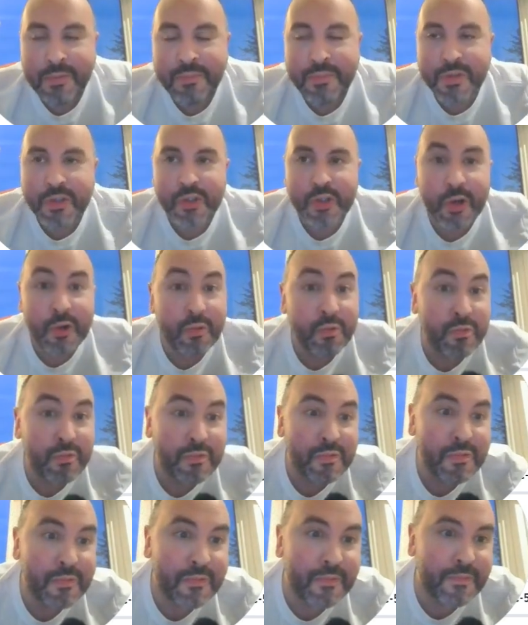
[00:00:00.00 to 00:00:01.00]
So
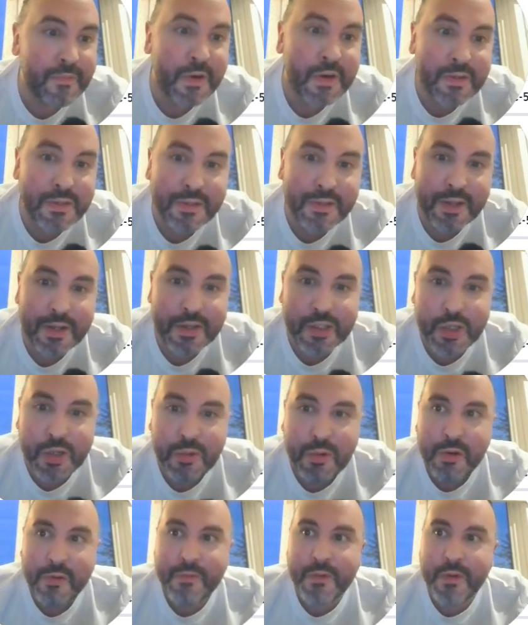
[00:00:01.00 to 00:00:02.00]
first, let's
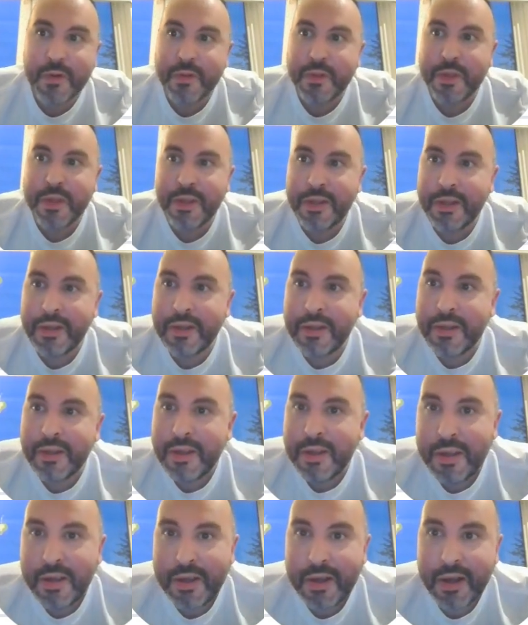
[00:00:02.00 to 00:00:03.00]
go over the
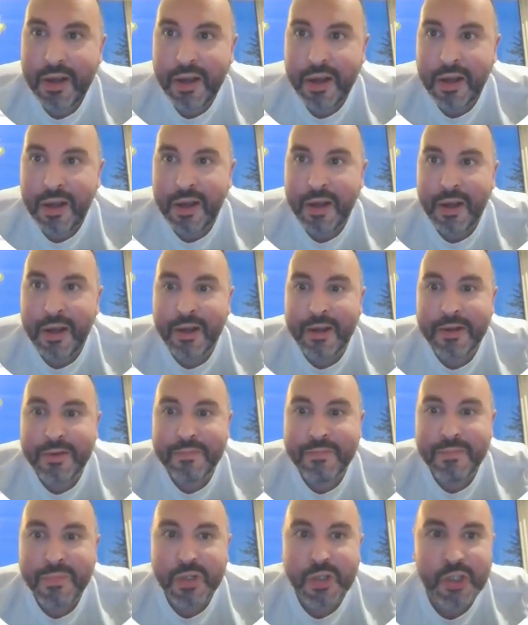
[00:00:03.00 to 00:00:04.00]

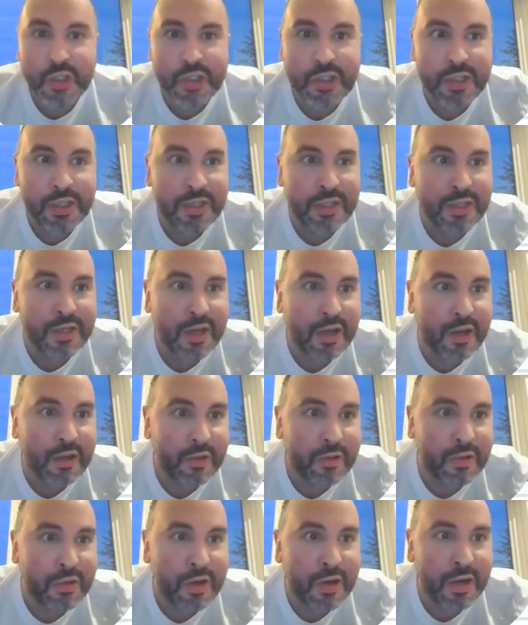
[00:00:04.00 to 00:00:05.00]
machine
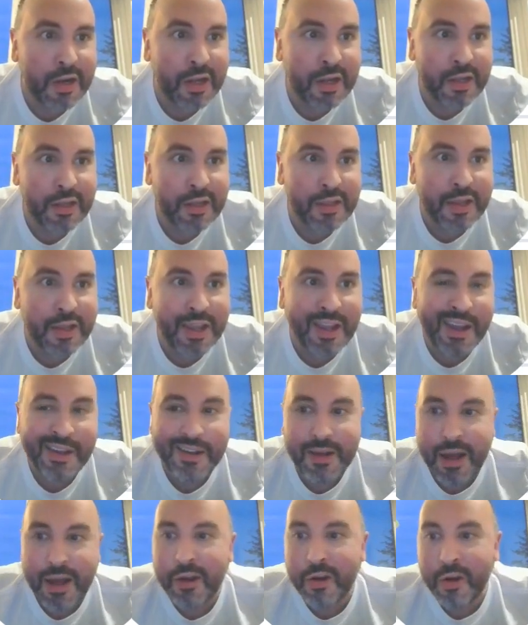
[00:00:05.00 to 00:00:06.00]
learning.
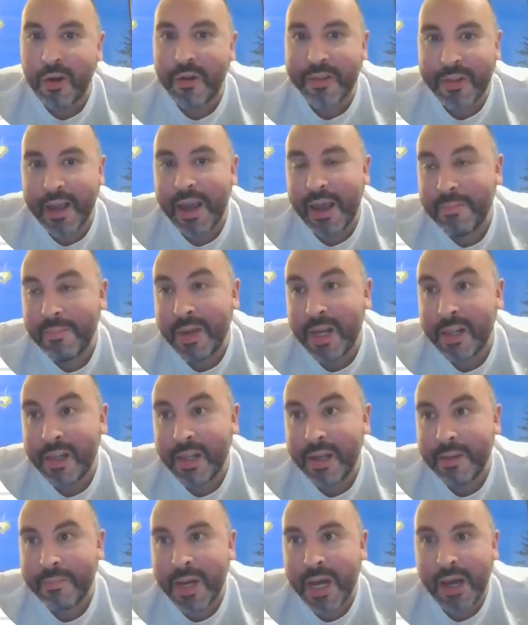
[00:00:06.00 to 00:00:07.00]
I call it the
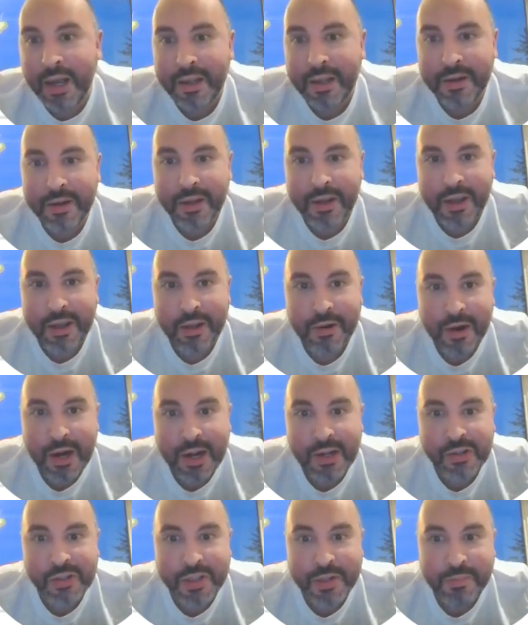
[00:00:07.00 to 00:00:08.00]
MLMI indicator.
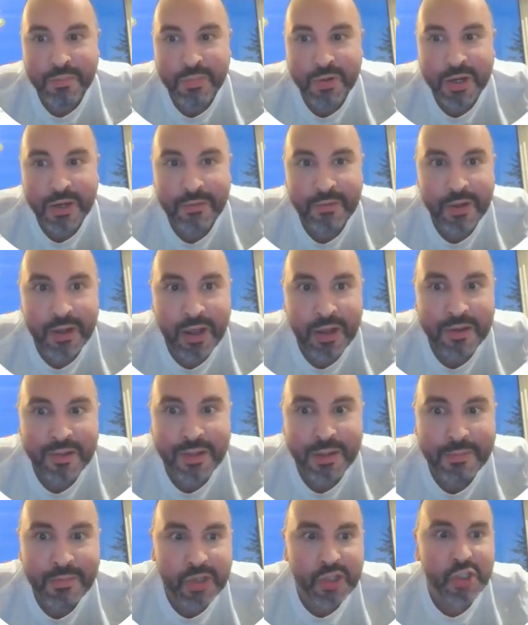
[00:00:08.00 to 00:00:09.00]
I just abbreviate
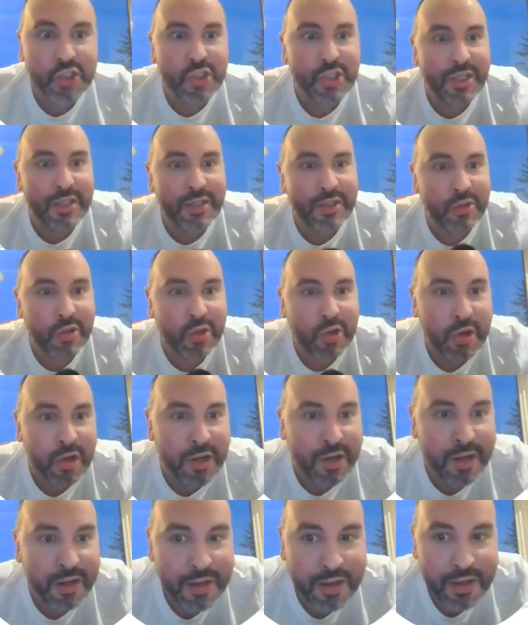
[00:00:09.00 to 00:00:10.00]
it. The machine
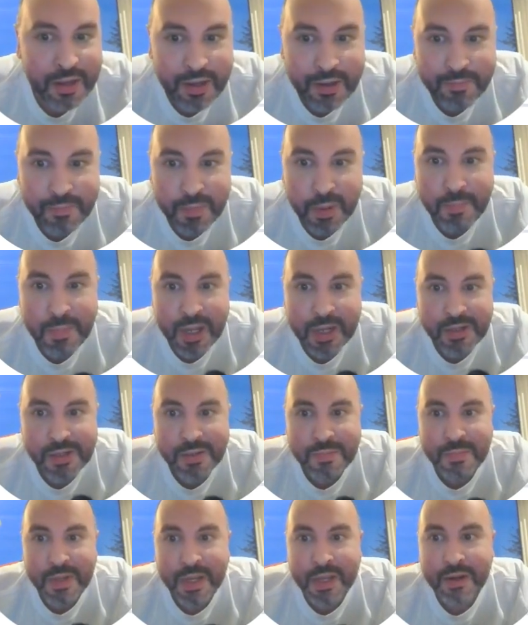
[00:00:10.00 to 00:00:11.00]
learning
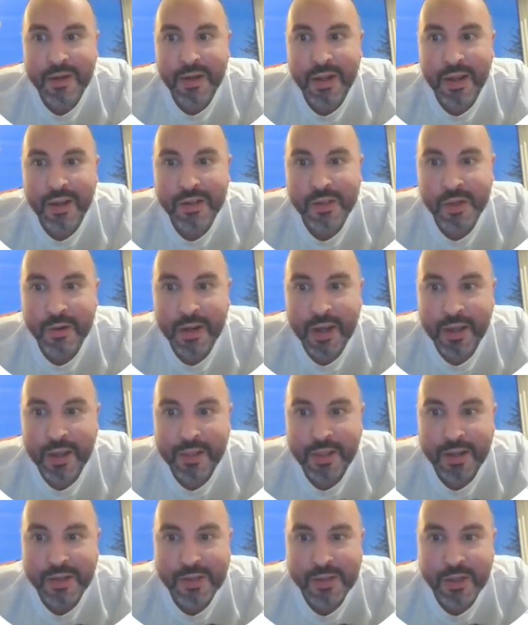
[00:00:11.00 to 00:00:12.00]
momentum index. Okay,
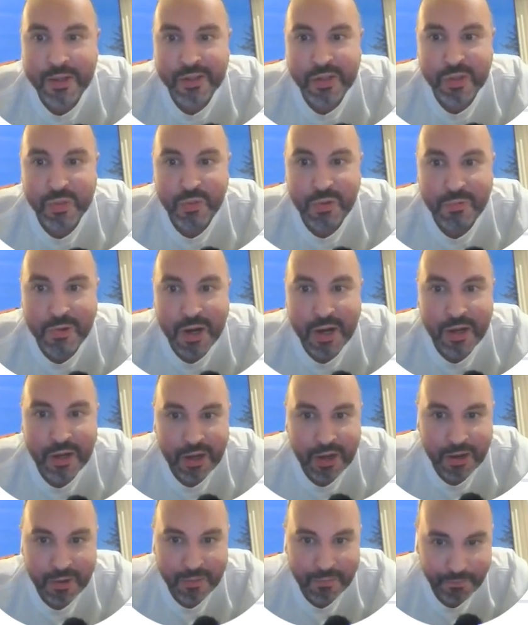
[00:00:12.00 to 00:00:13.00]
that's this one right
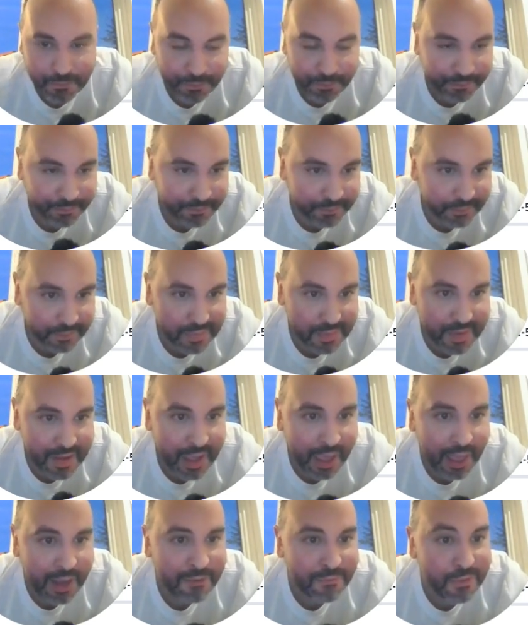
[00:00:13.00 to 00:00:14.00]
here.
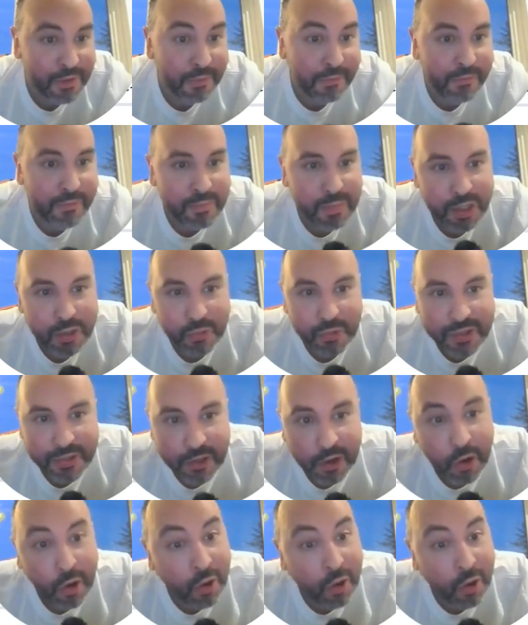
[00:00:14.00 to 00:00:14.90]
And if you're familiar with the